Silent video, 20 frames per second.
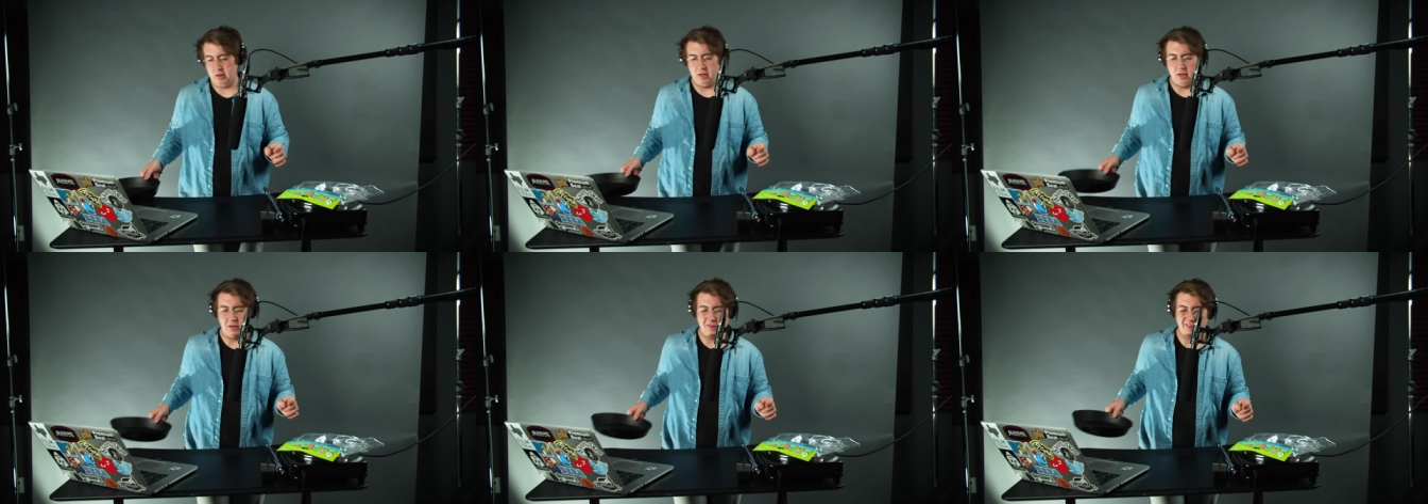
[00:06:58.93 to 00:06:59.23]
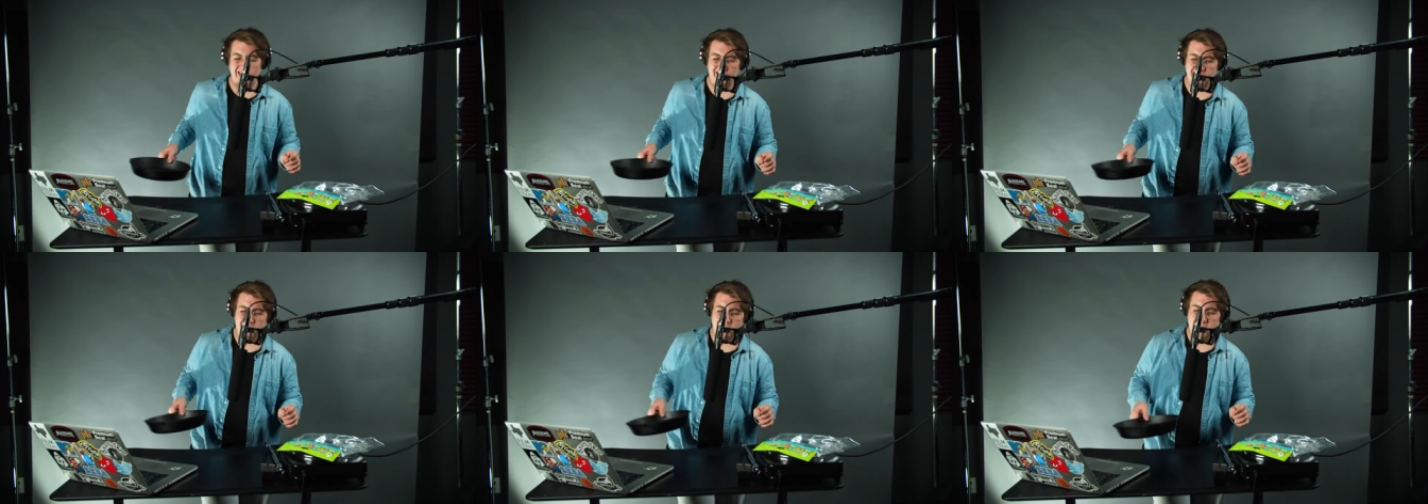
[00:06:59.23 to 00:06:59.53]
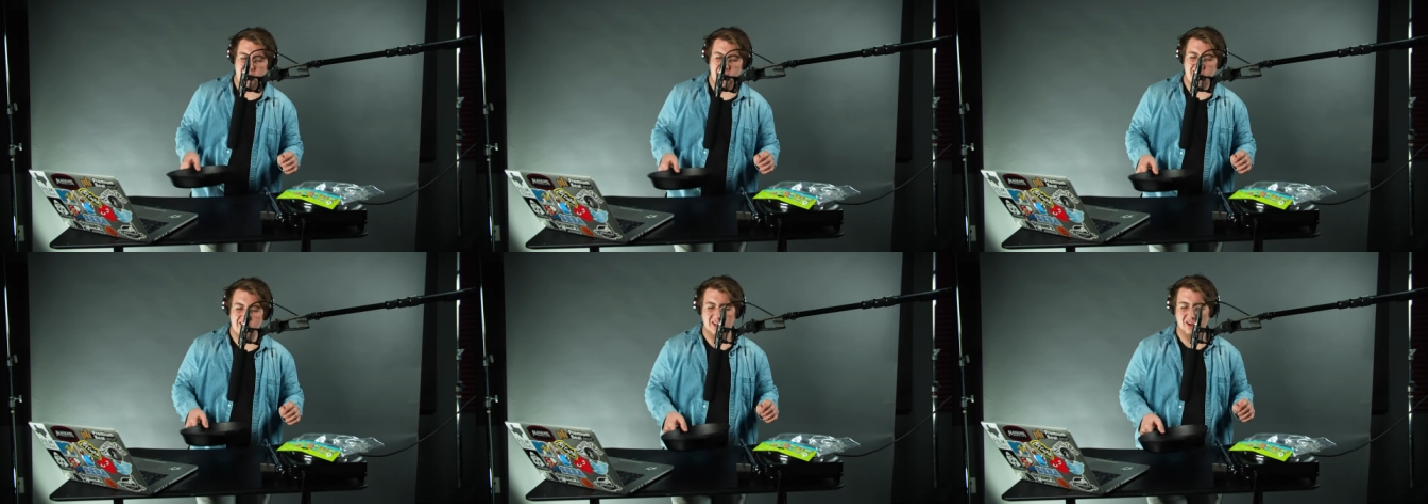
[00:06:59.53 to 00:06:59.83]
getting that,
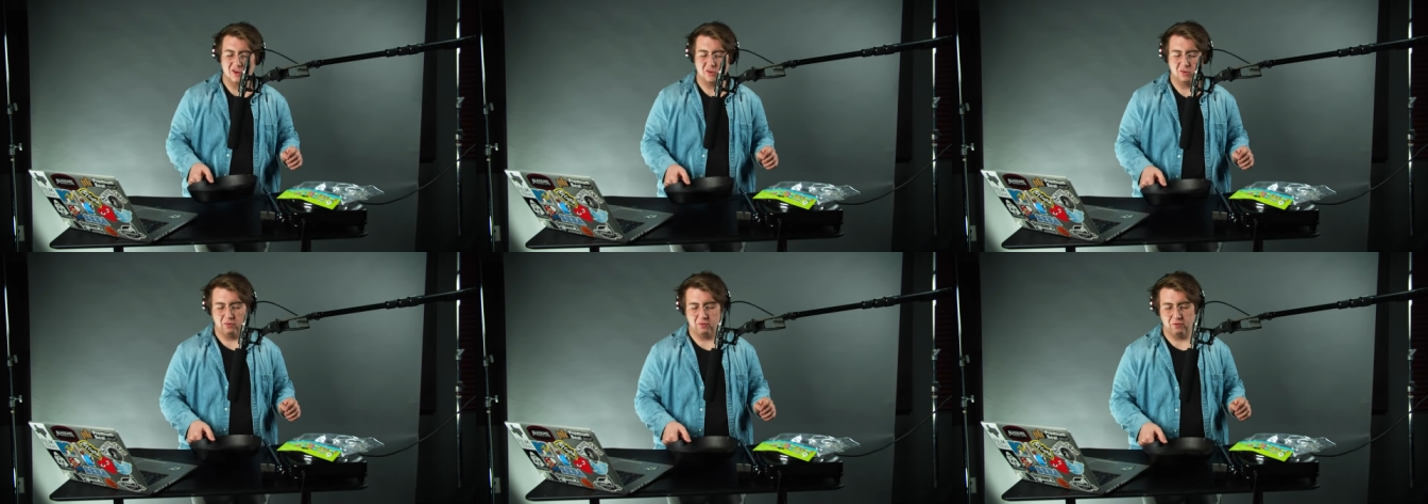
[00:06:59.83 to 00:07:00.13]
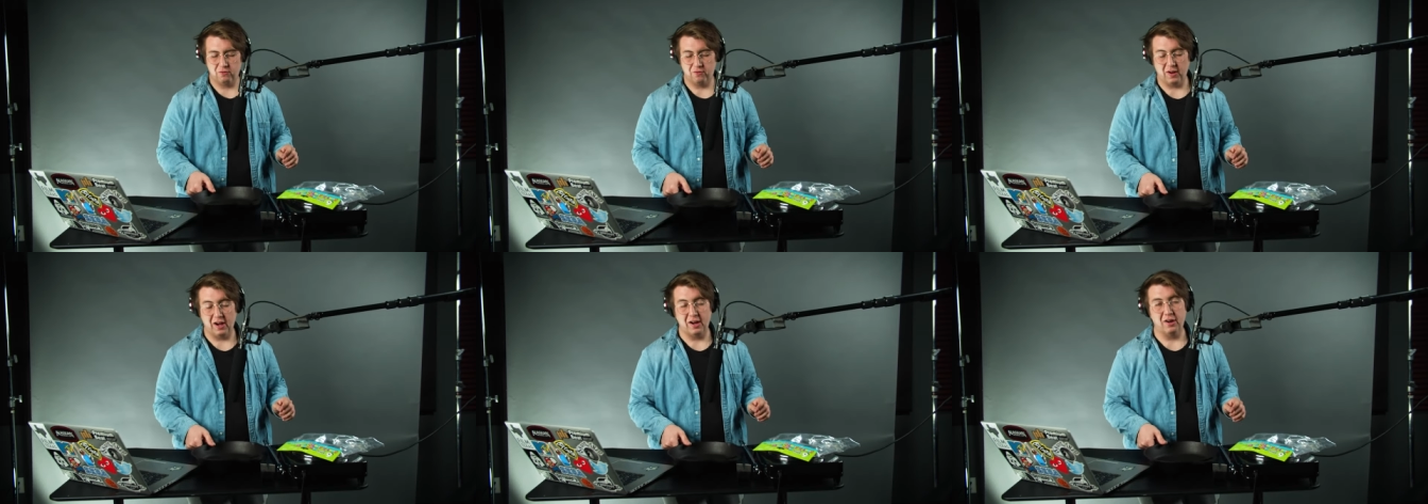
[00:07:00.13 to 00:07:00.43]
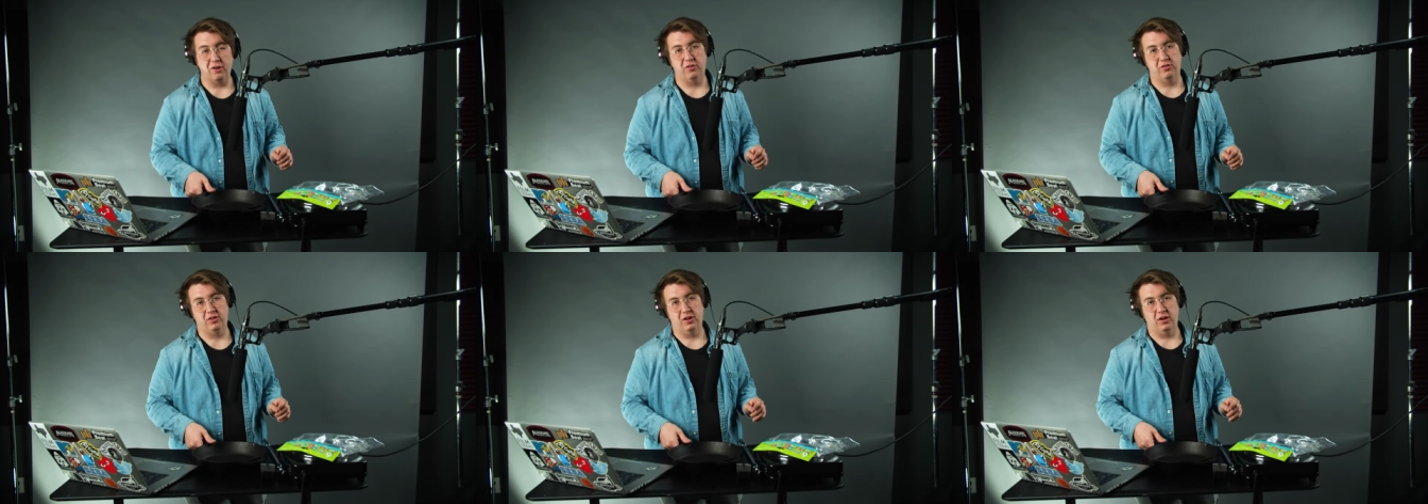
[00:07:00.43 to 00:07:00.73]
you know,
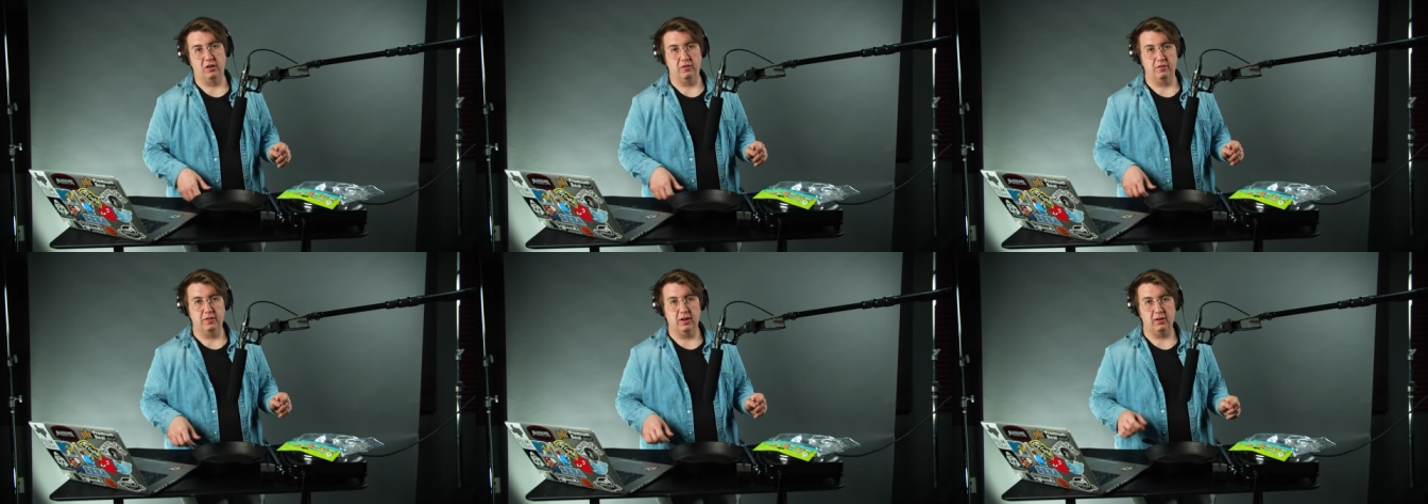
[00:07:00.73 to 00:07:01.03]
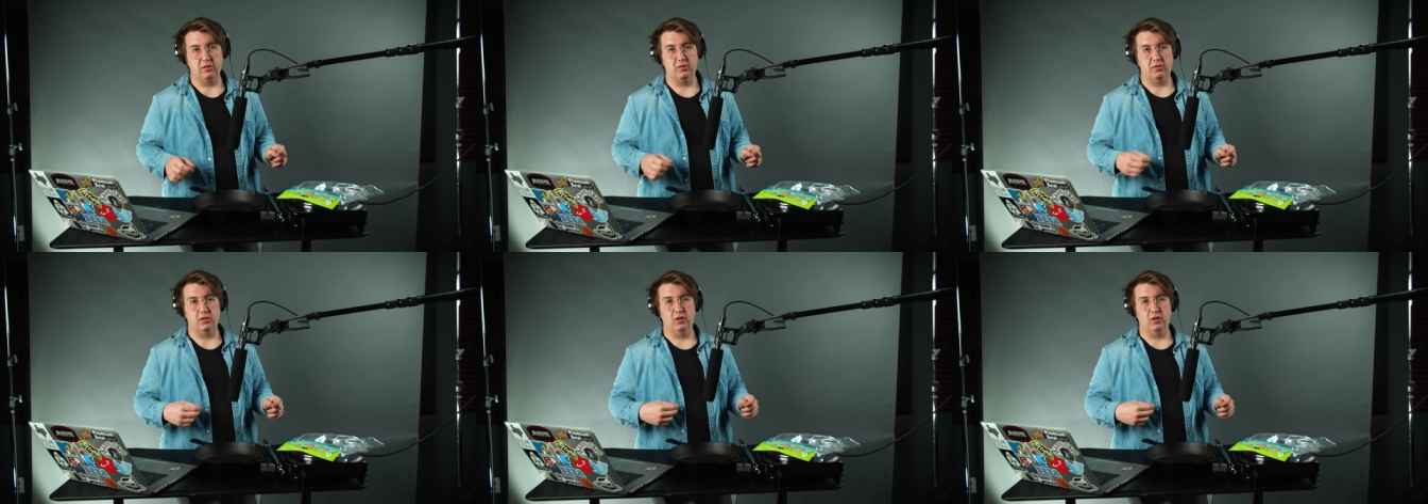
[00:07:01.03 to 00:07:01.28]
fire sound effect.